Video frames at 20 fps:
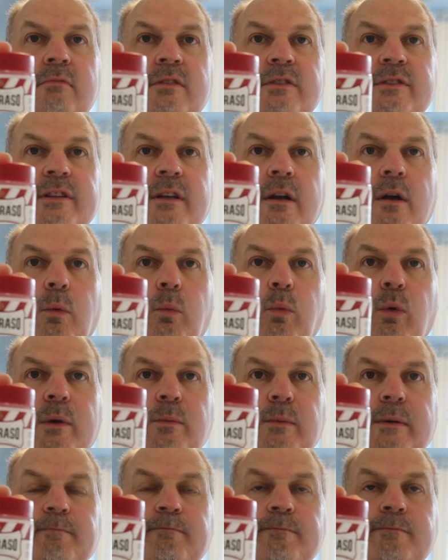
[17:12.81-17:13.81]
It's a
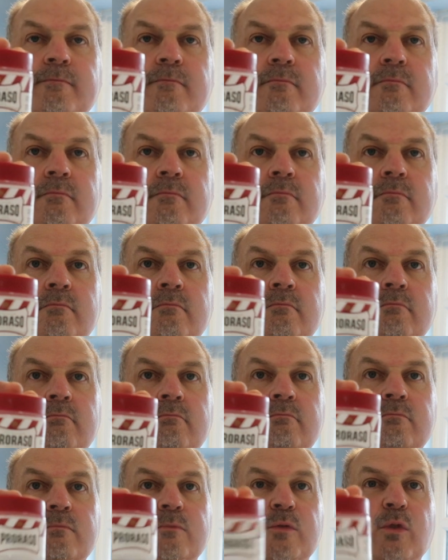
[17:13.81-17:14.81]
white one.
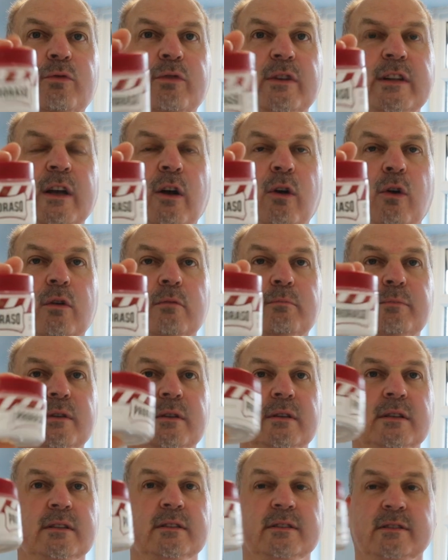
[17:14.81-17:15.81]
Not very hard,
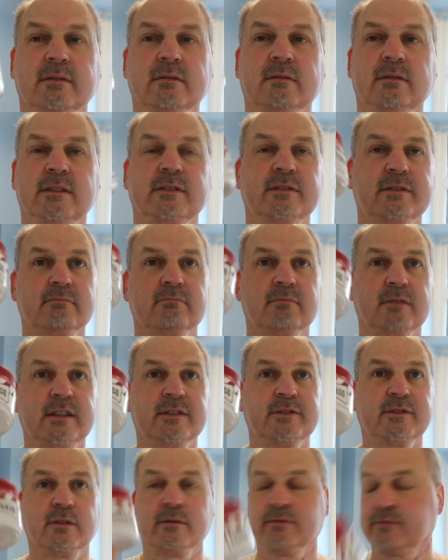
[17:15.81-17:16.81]
but
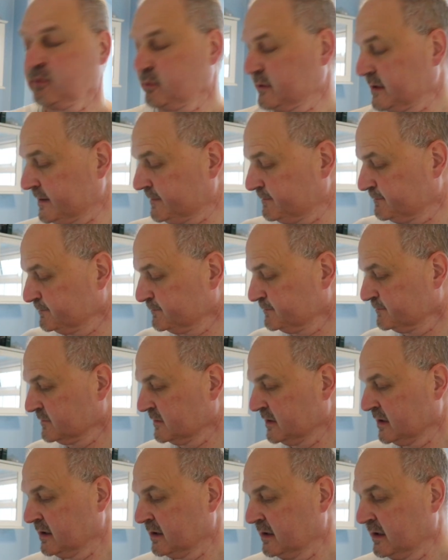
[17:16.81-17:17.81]
it's good for you.
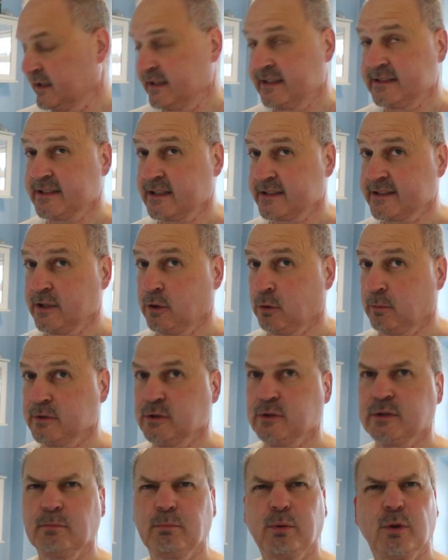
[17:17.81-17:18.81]
It does help.
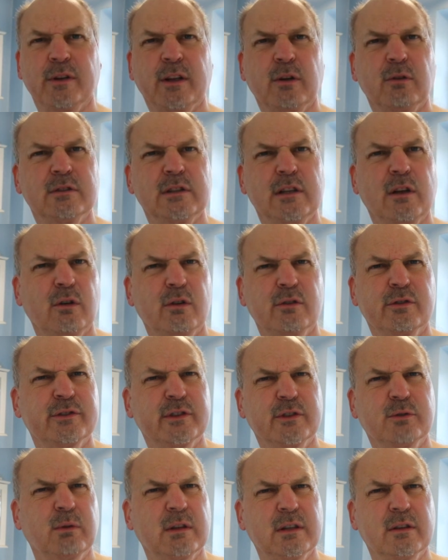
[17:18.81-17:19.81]
You can put that on
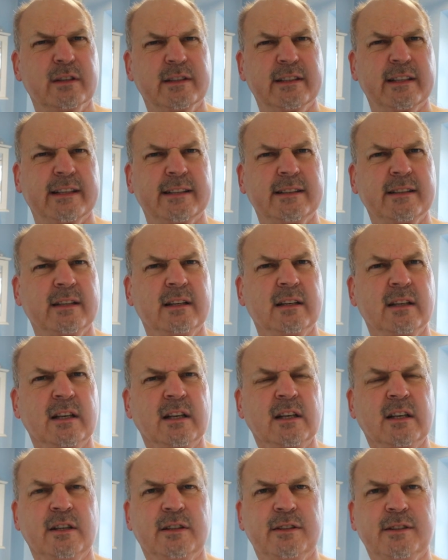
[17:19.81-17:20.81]
last as well, I think.
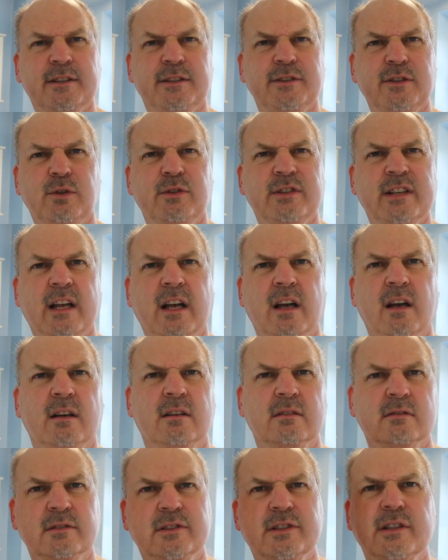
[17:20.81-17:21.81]
You can use that
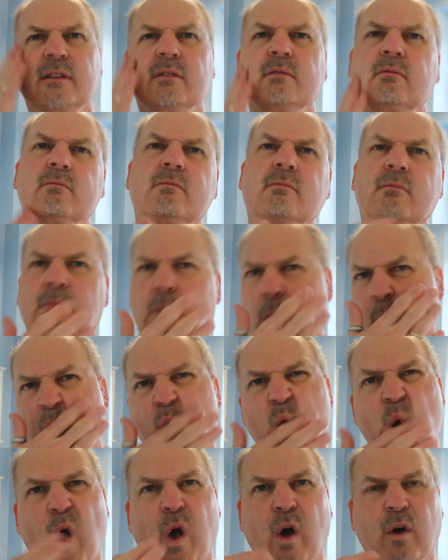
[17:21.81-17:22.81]
to
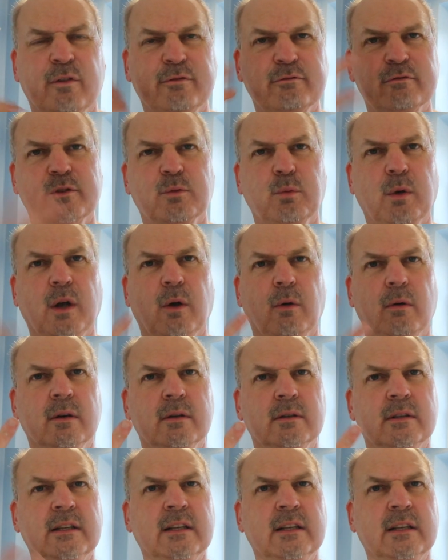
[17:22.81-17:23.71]
after as well.